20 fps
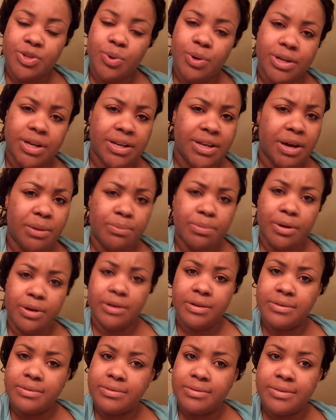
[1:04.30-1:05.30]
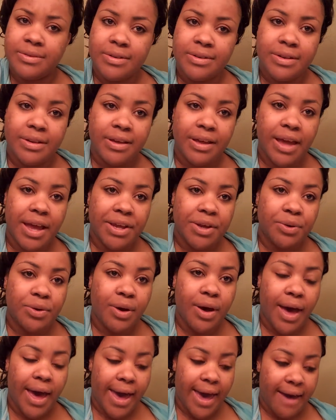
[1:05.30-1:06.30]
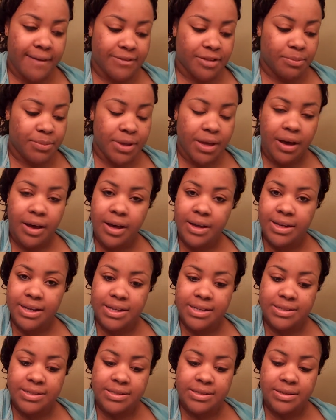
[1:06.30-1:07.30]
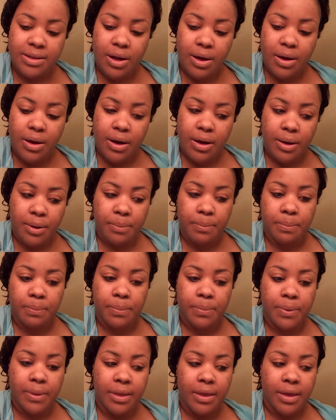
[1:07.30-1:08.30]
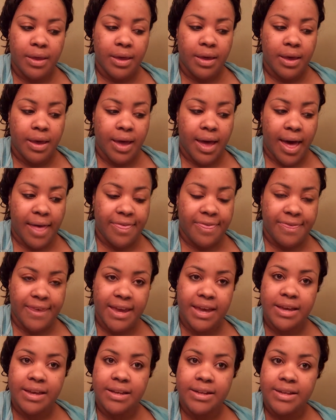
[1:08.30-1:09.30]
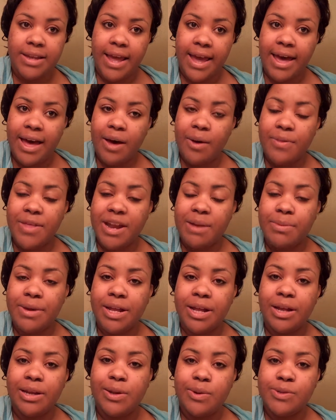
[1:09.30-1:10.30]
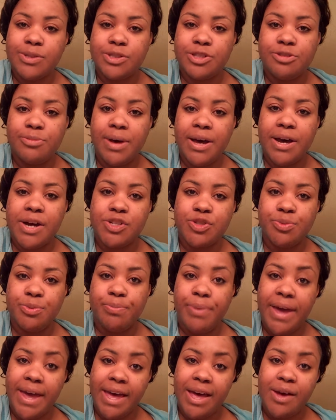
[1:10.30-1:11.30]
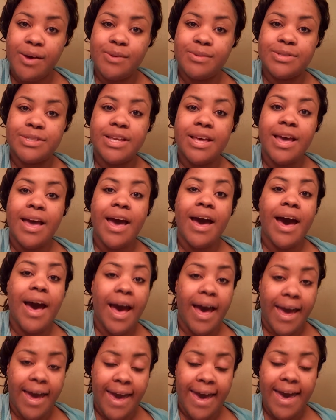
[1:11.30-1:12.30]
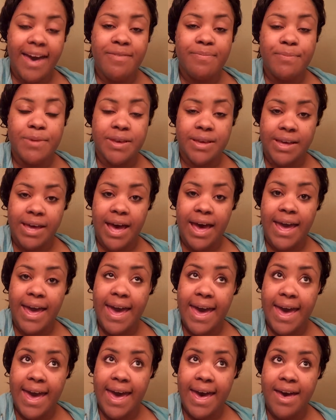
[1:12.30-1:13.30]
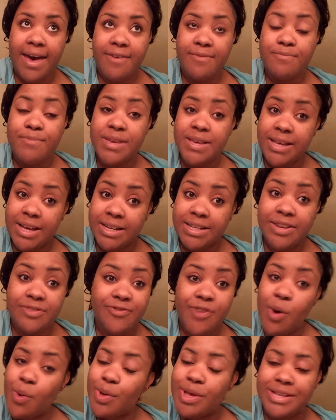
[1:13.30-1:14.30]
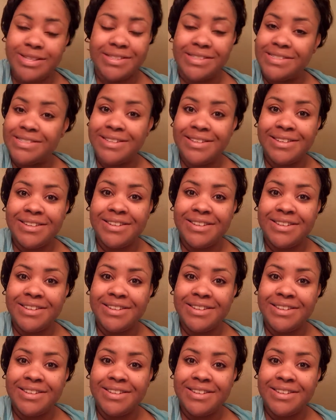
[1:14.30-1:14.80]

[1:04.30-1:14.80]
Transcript: on a number. And you know, I have to be honest. Um, I think now that I'm getting closer to my 100 pounds, I have, begun. I have begun to focus